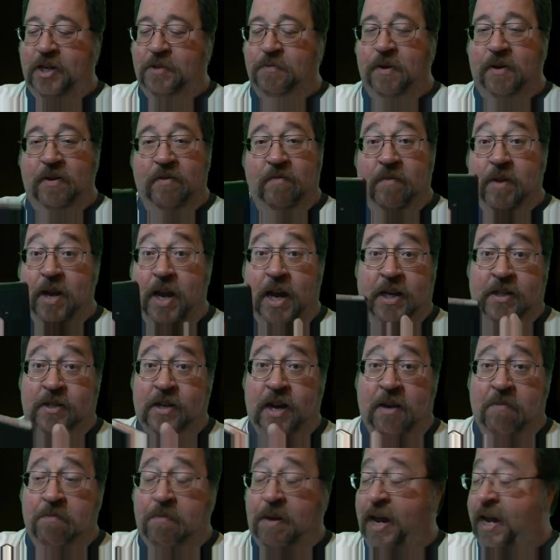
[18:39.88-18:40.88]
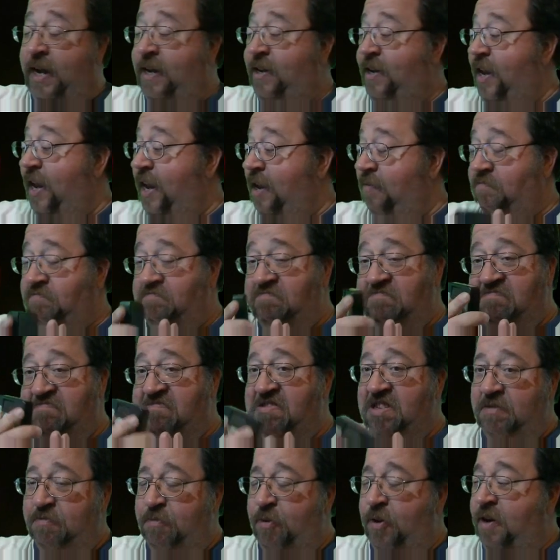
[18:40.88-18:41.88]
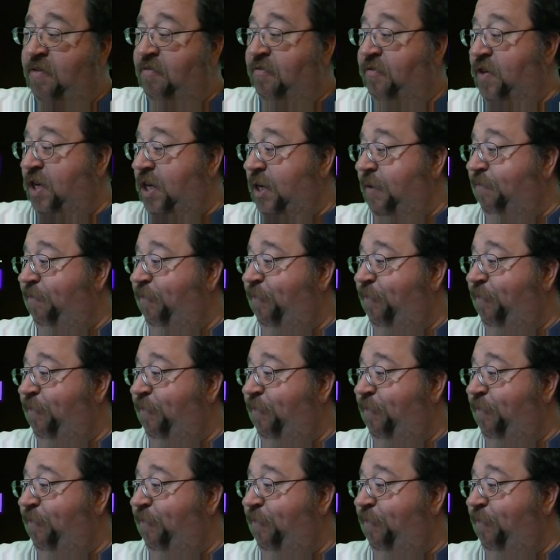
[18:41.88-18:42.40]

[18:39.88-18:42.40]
but it's not a bad game. It's pretty fun.